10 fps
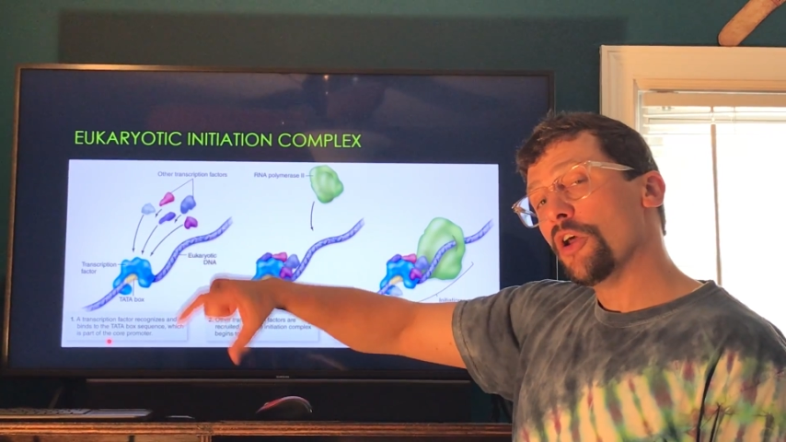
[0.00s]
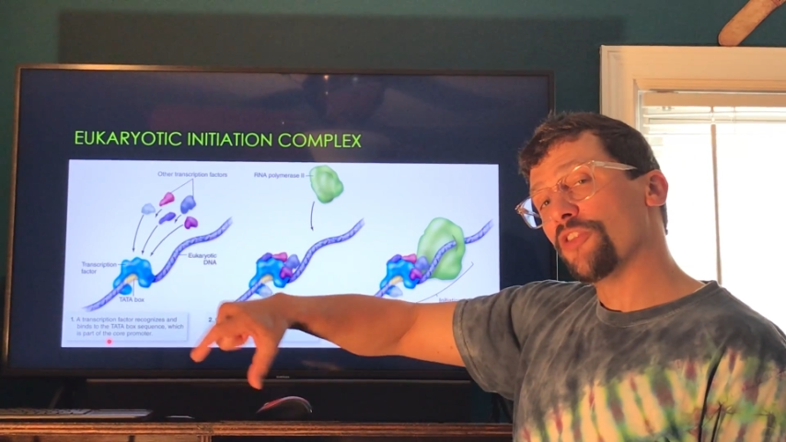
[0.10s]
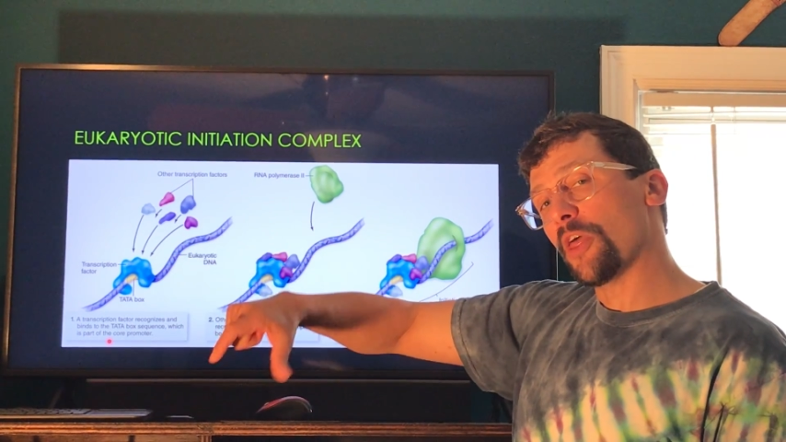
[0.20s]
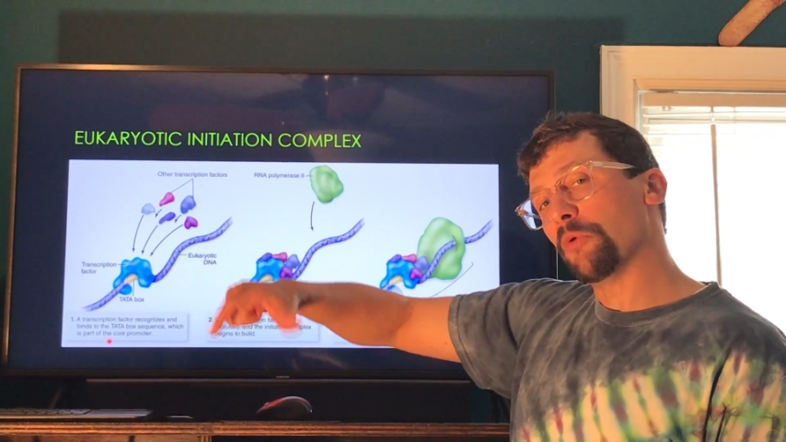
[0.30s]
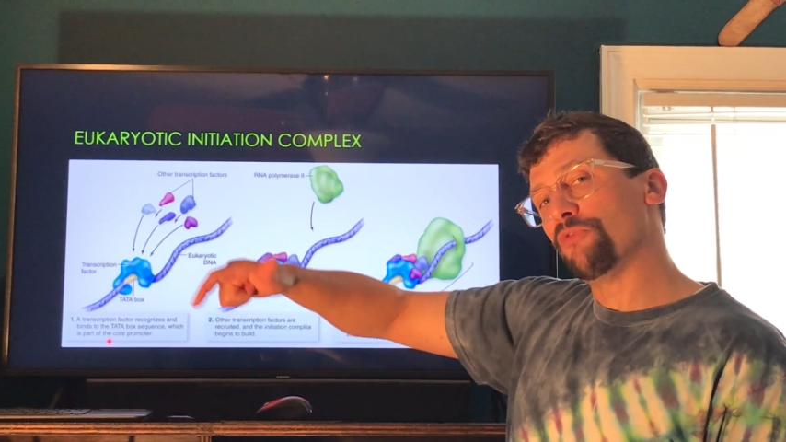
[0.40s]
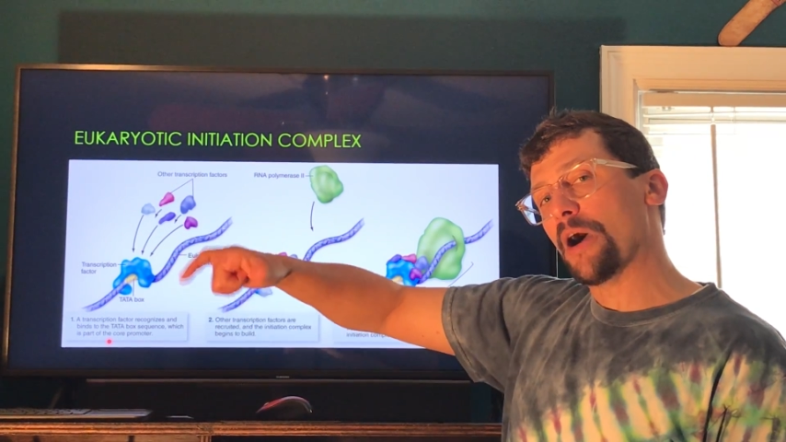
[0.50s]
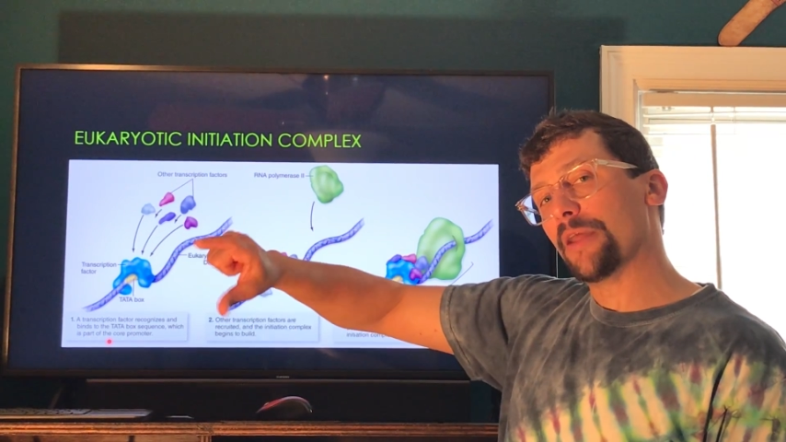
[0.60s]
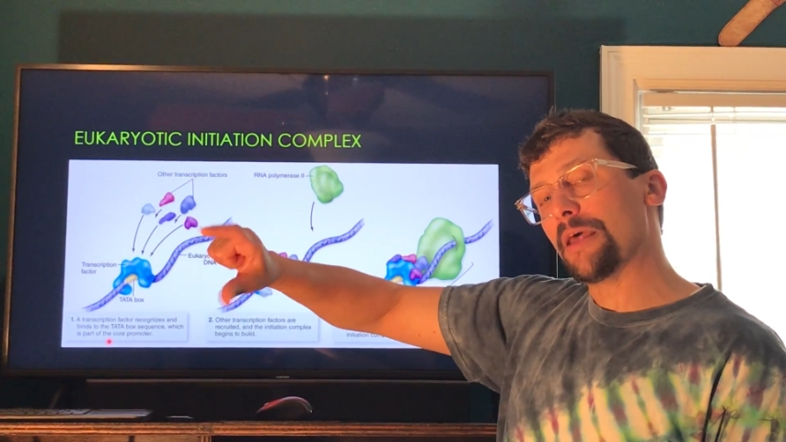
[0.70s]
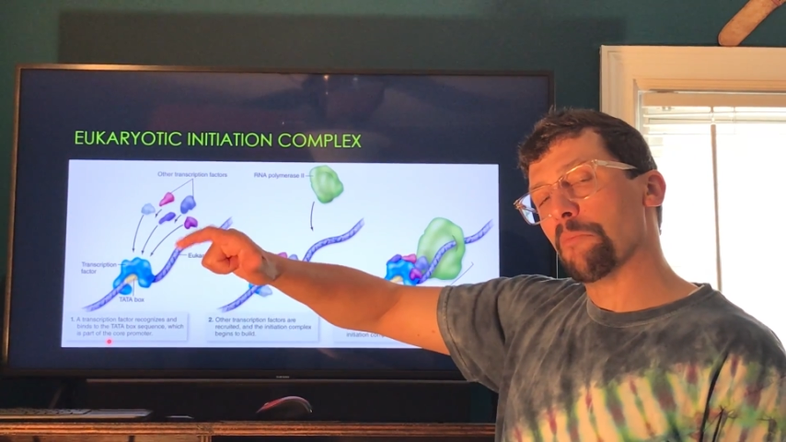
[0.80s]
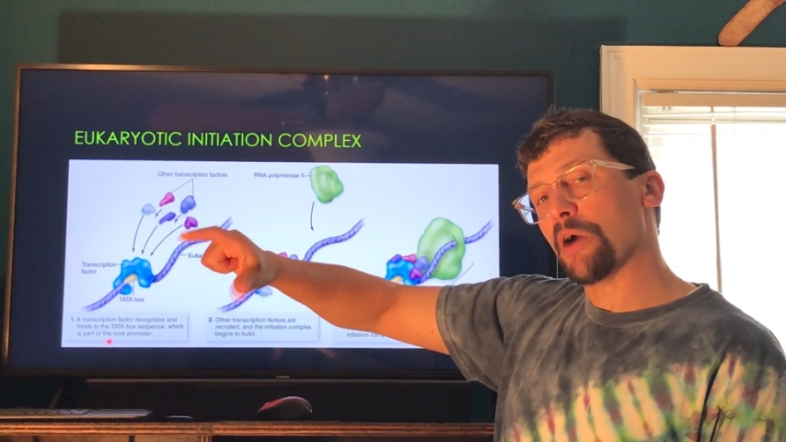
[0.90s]
So they would
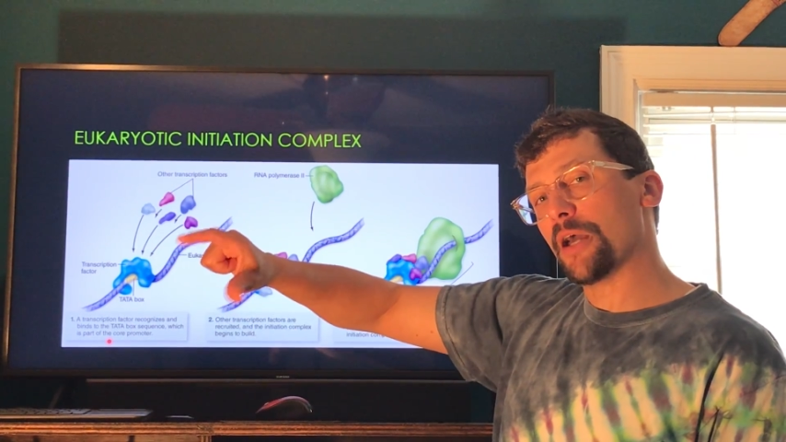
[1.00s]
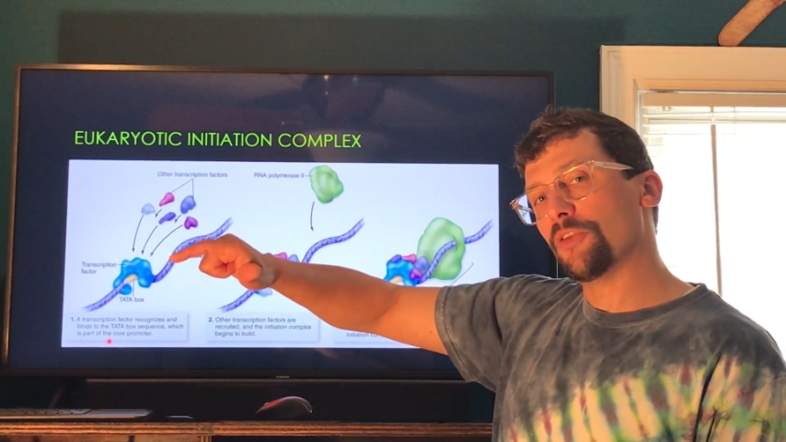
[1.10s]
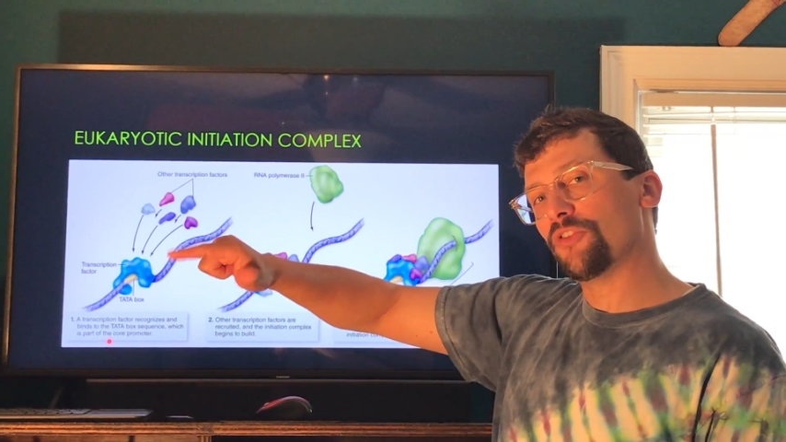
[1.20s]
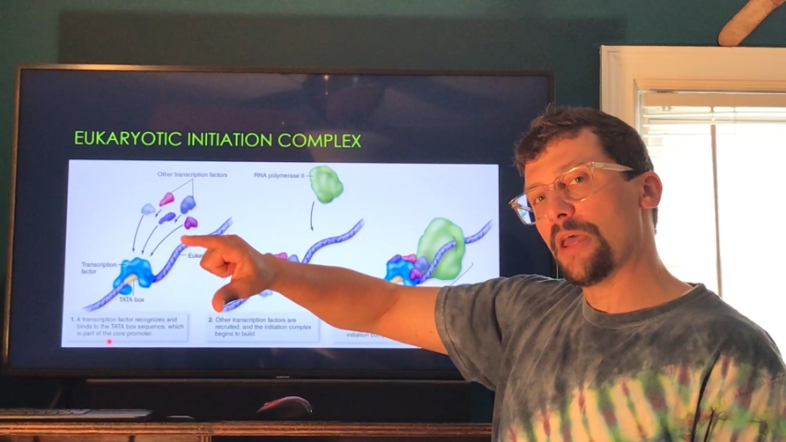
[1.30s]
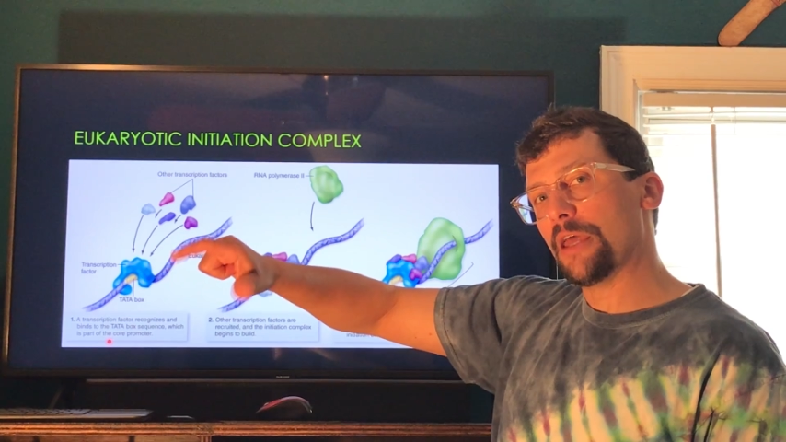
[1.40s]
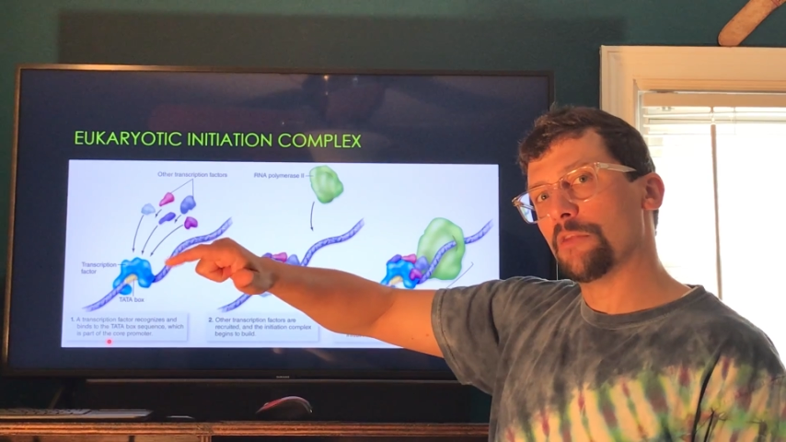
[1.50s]
find that -10